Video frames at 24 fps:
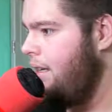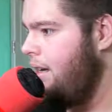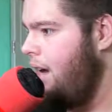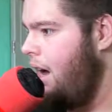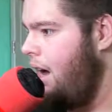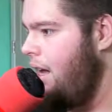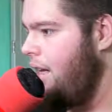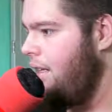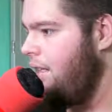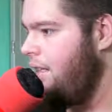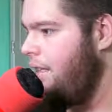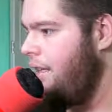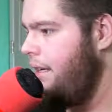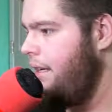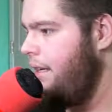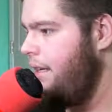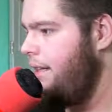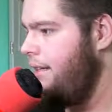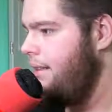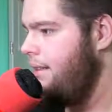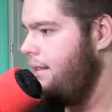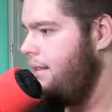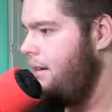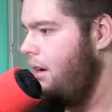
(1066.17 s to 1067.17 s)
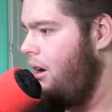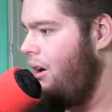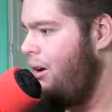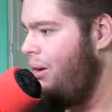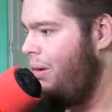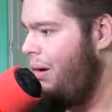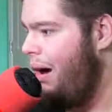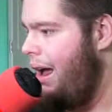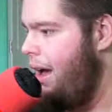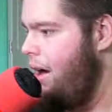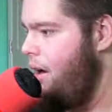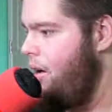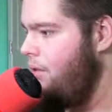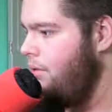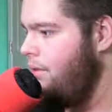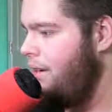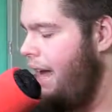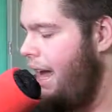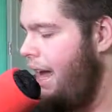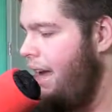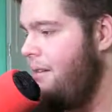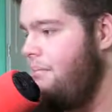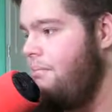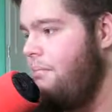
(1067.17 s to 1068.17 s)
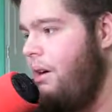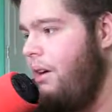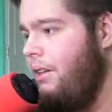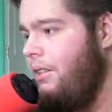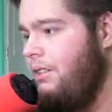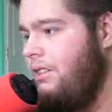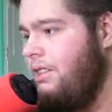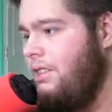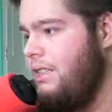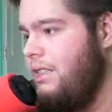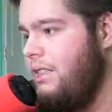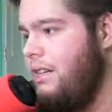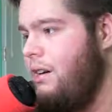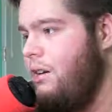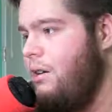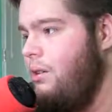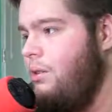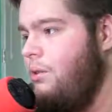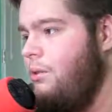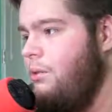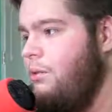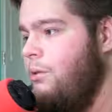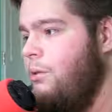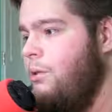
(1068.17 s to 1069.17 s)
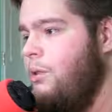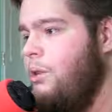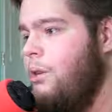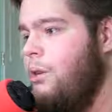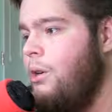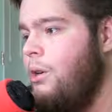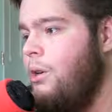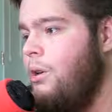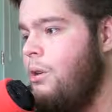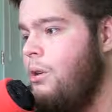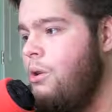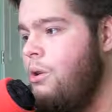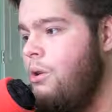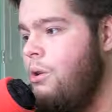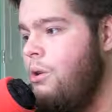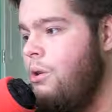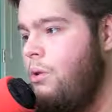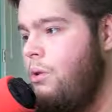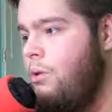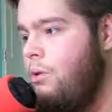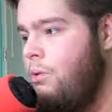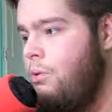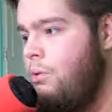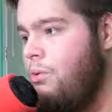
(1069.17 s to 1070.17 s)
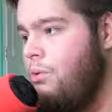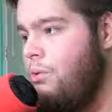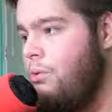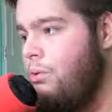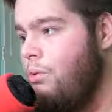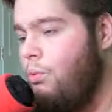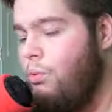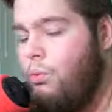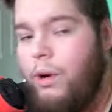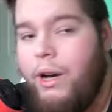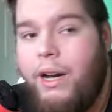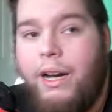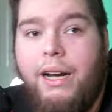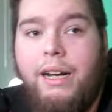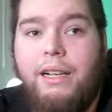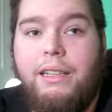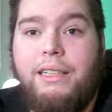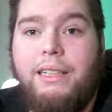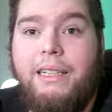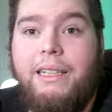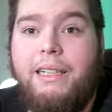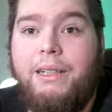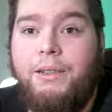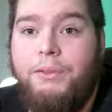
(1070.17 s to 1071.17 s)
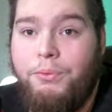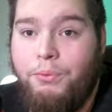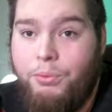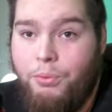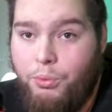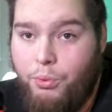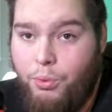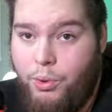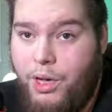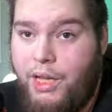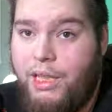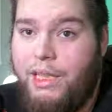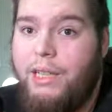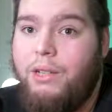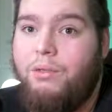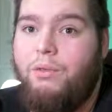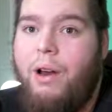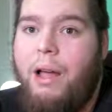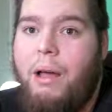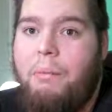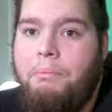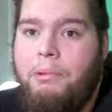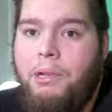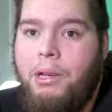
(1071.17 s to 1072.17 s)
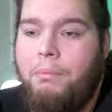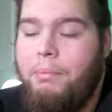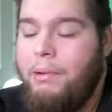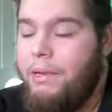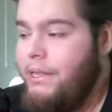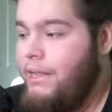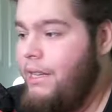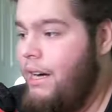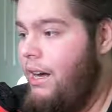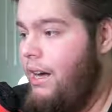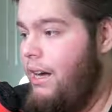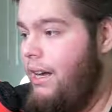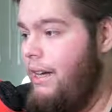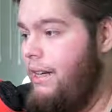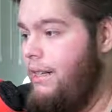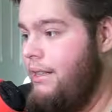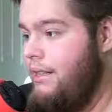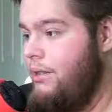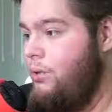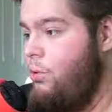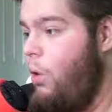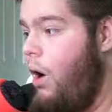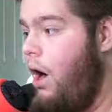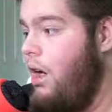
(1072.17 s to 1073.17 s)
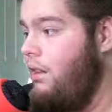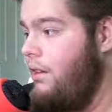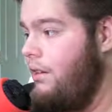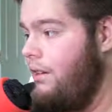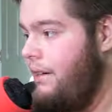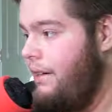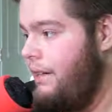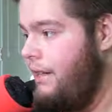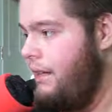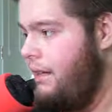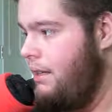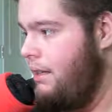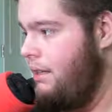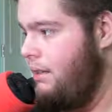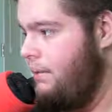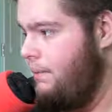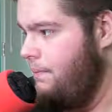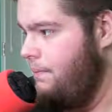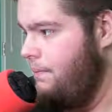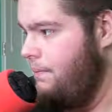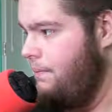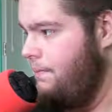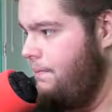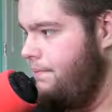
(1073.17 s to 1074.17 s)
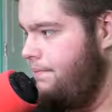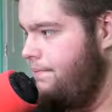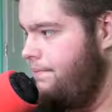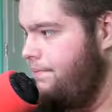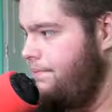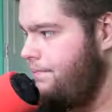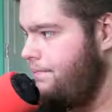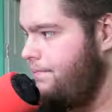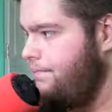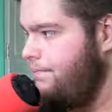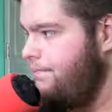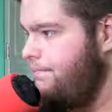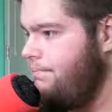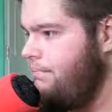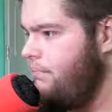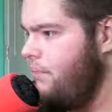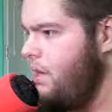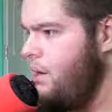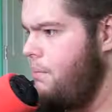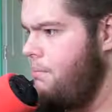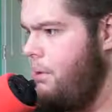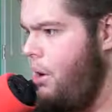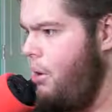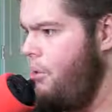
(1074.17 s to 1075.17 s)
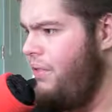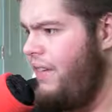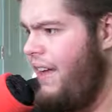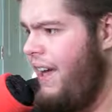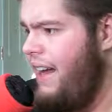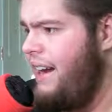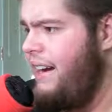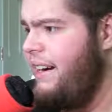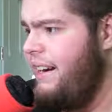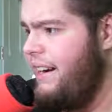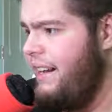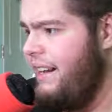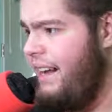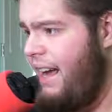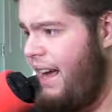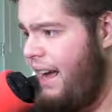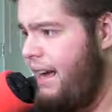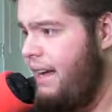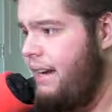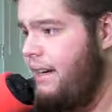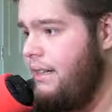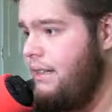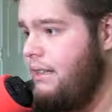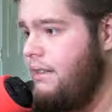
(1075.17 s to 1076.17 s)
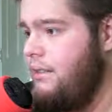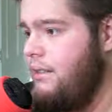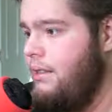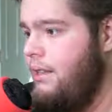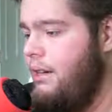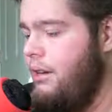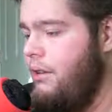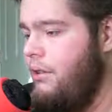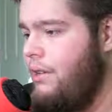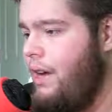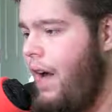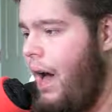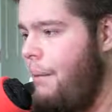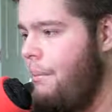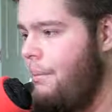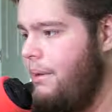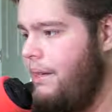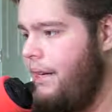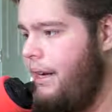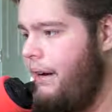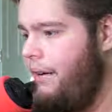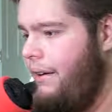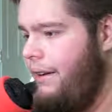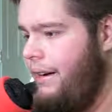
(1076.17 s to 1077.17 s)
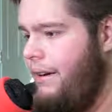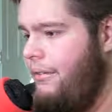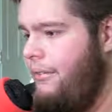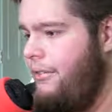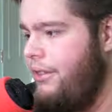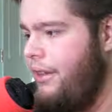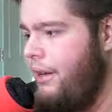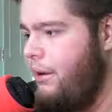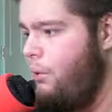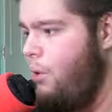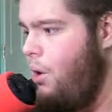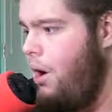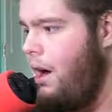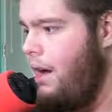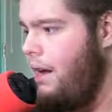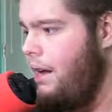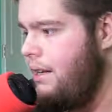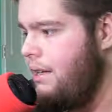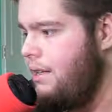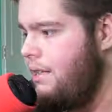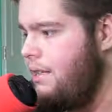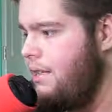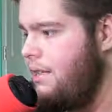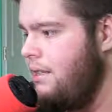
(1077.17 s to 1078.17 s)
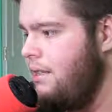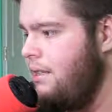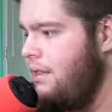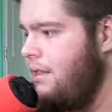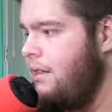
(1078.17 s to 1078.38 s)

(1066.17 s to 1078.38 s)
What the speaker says: content around 8 months ago really ramped up in quality, both editing and, you know, commentary and everything wise.